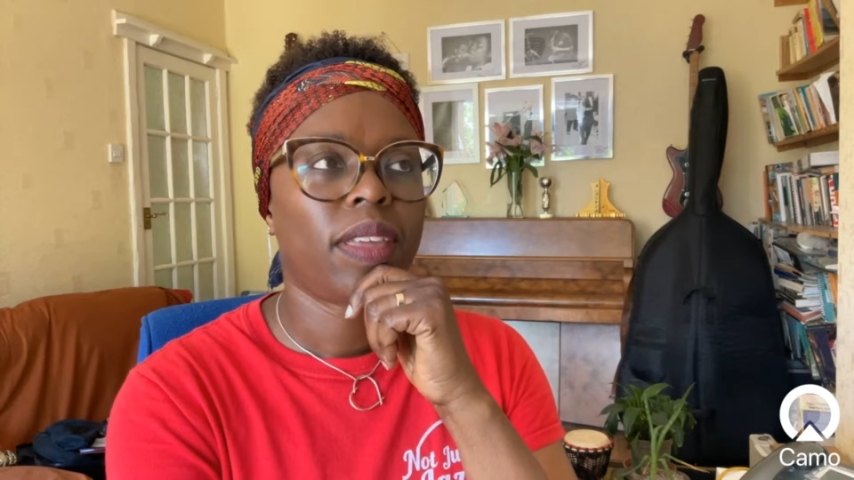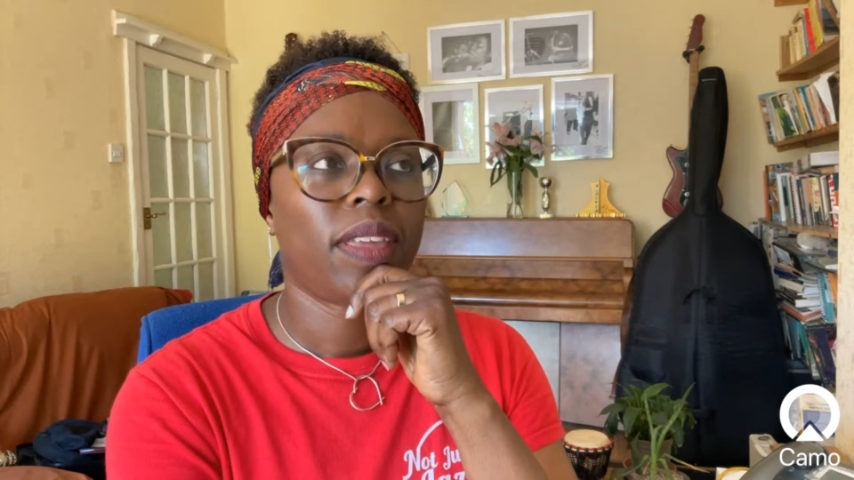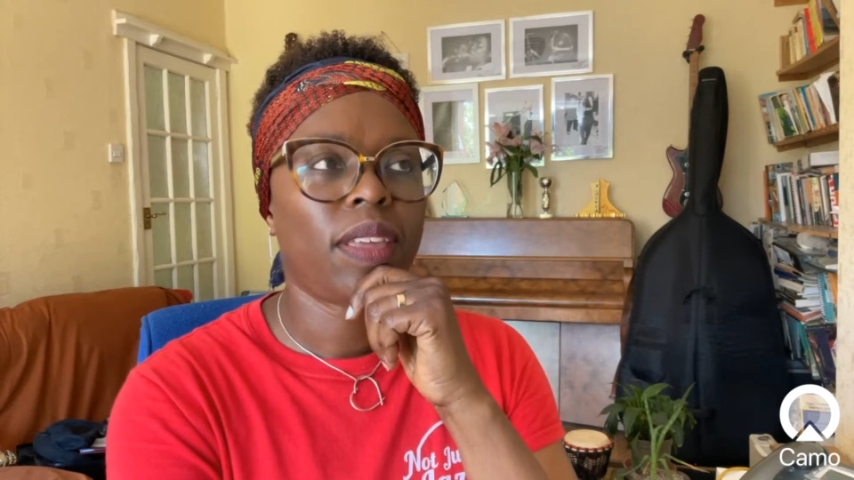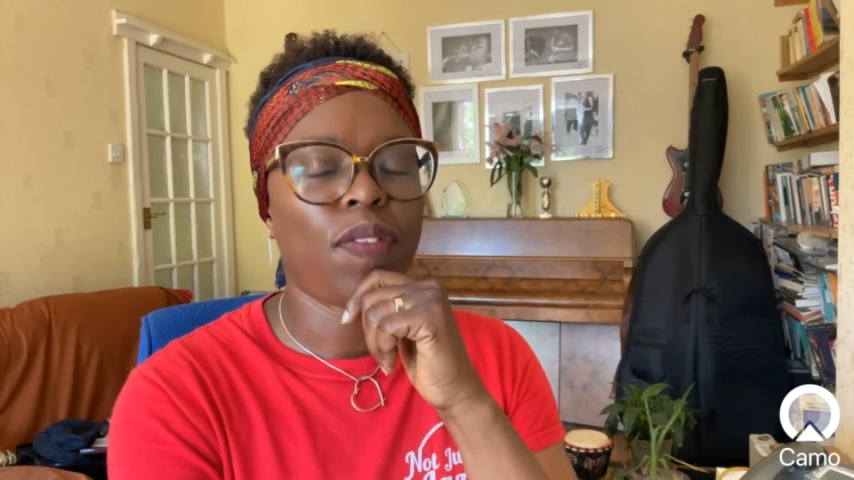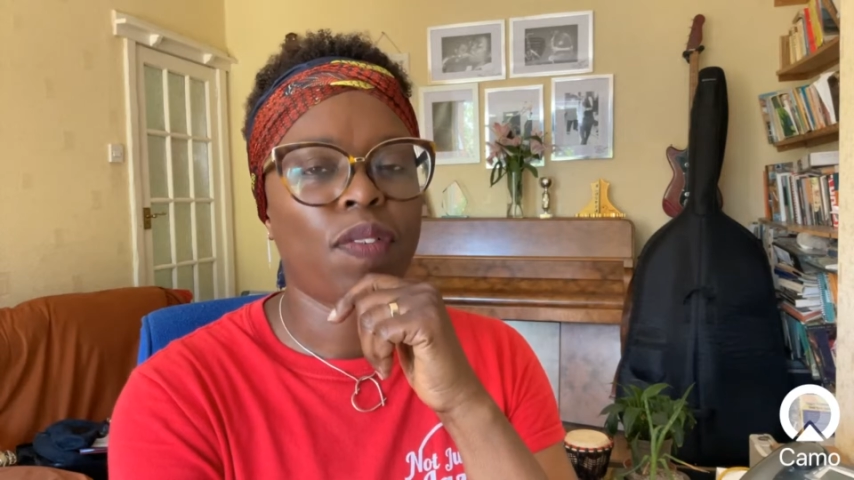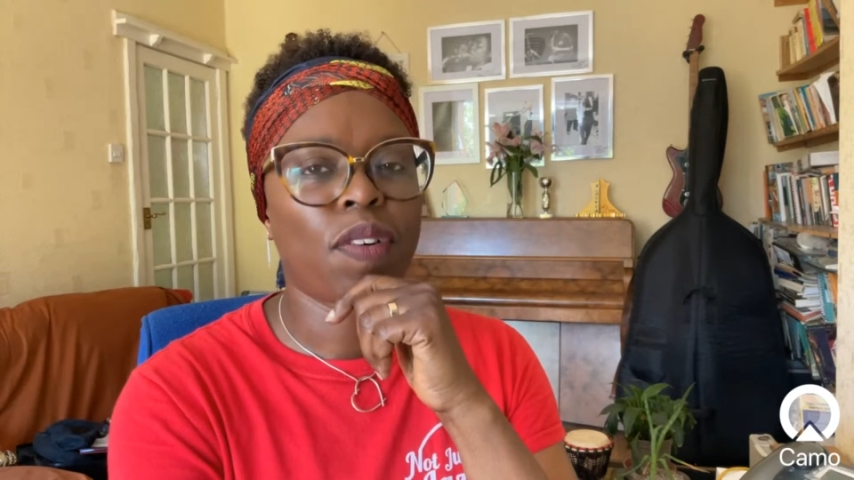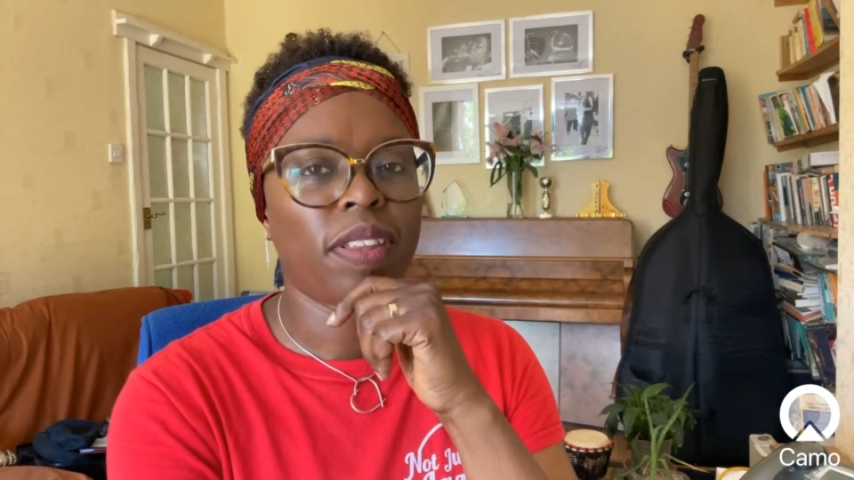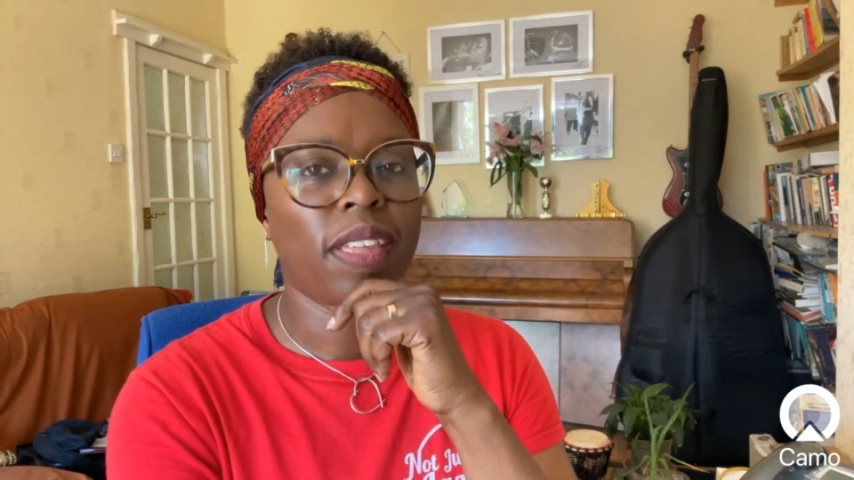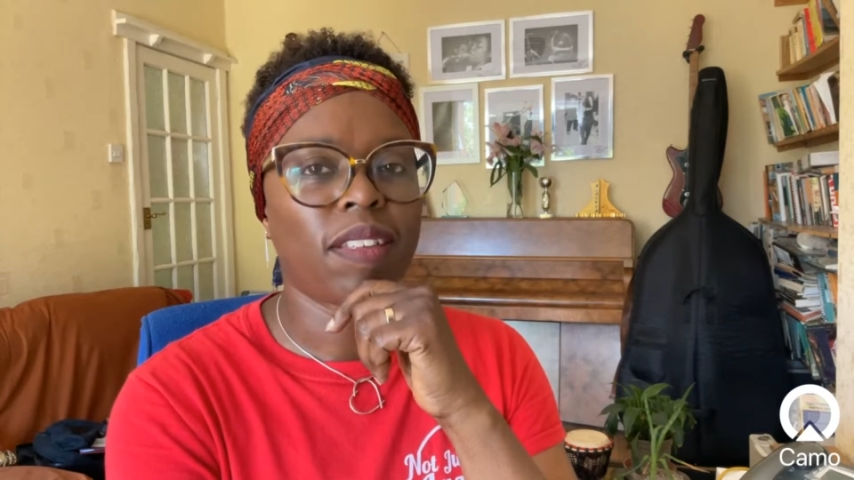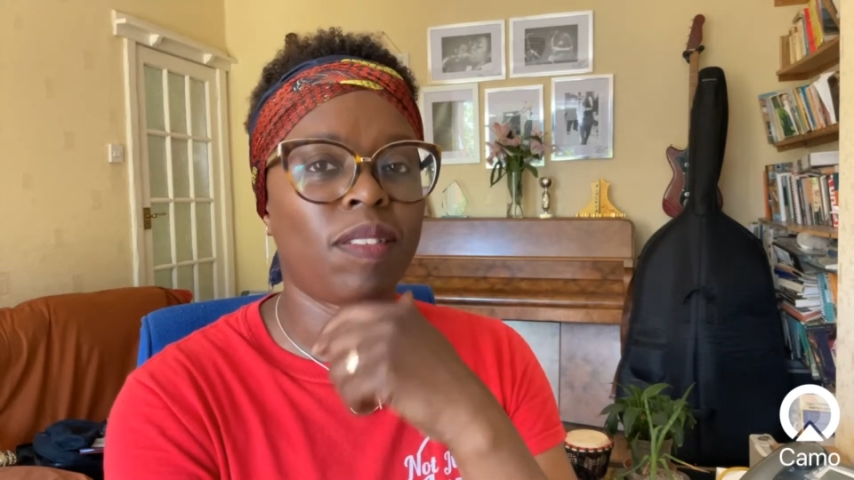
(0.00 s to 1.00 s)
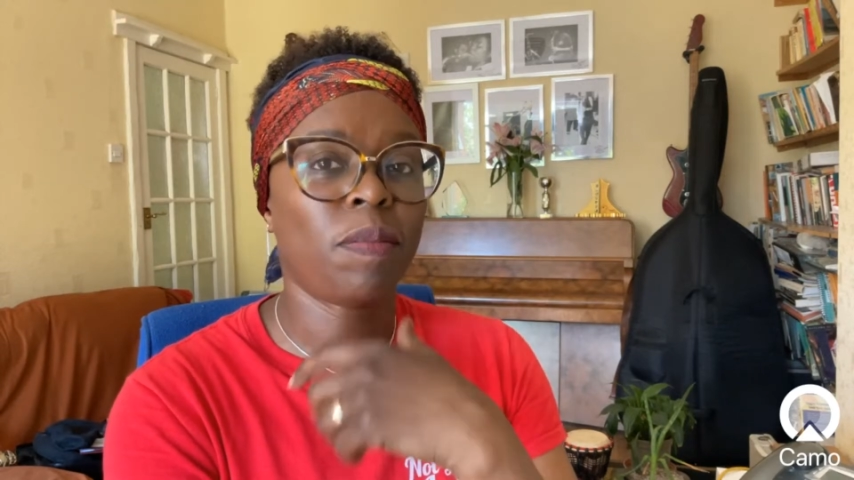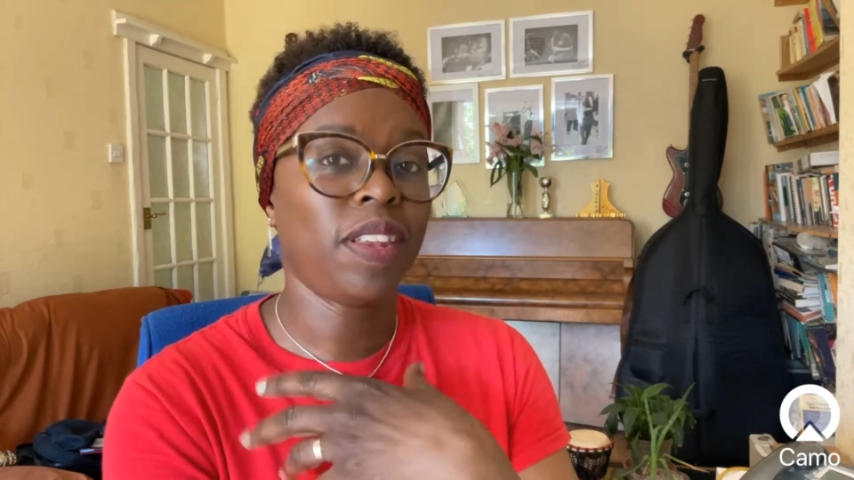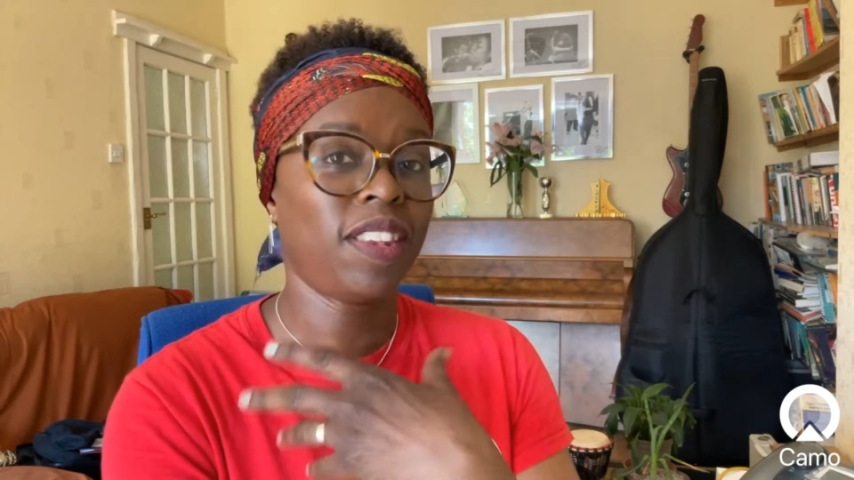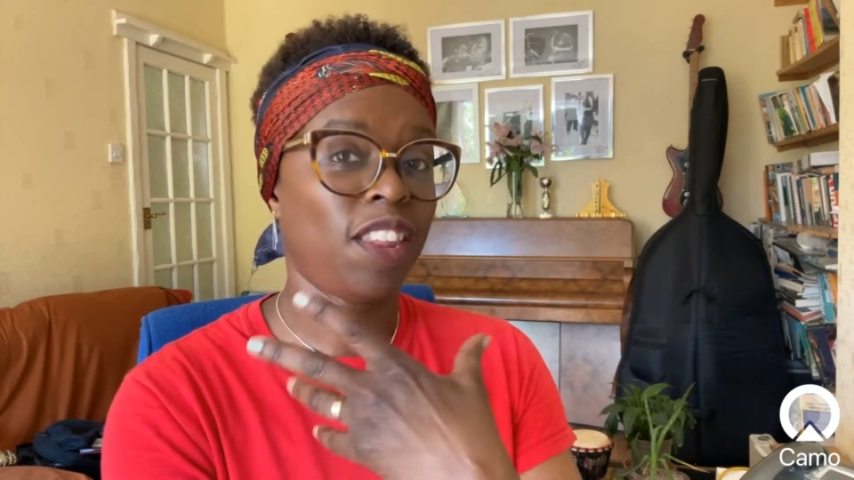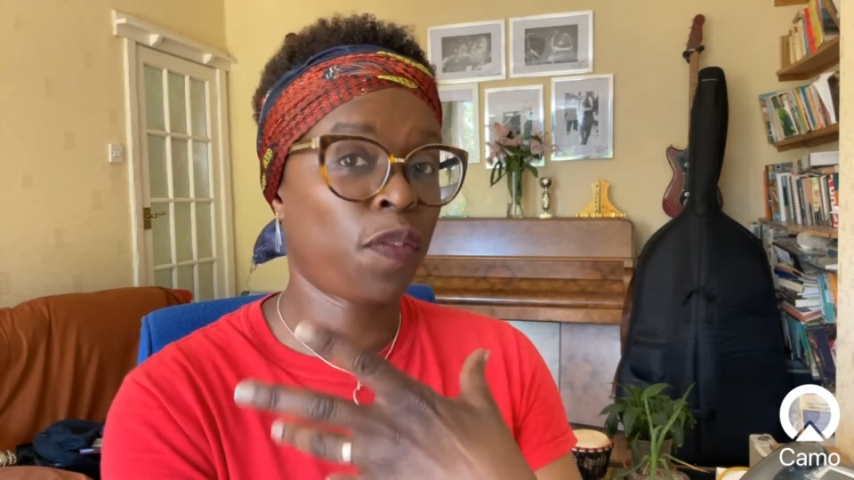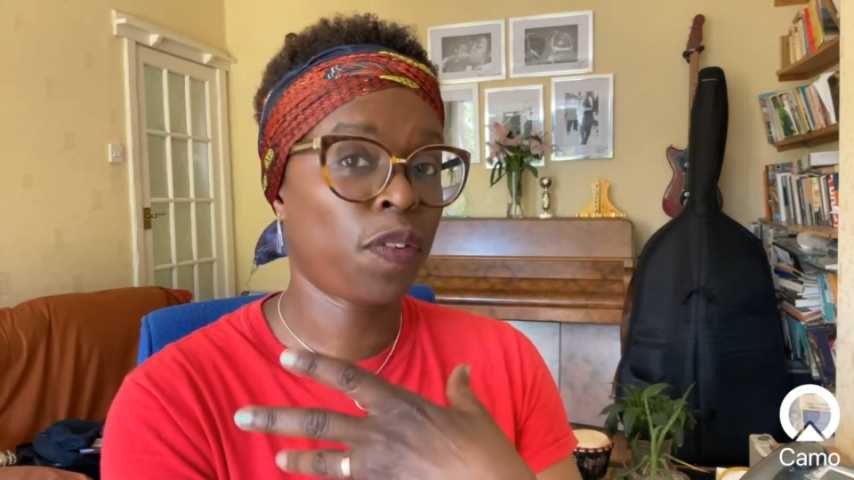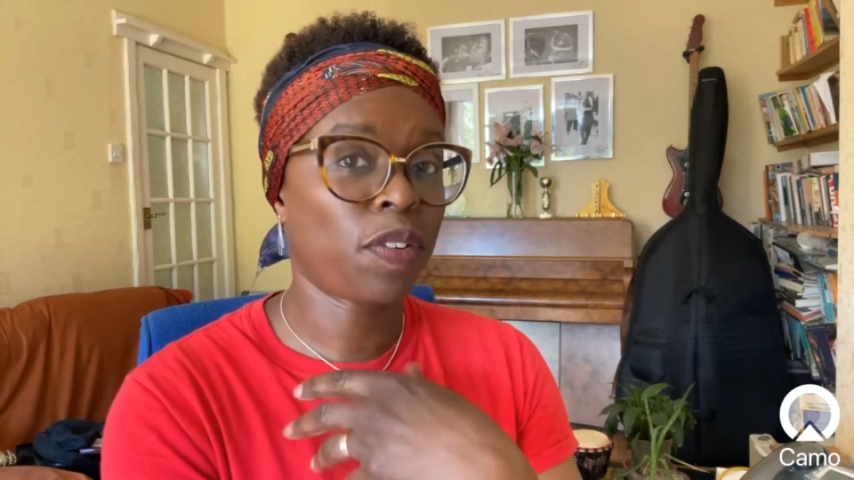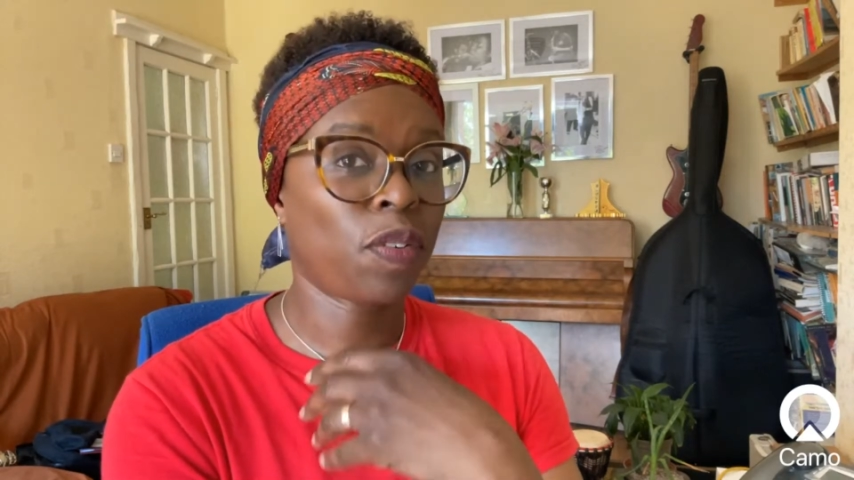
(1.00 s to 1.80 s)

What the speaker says: If you've got to get something different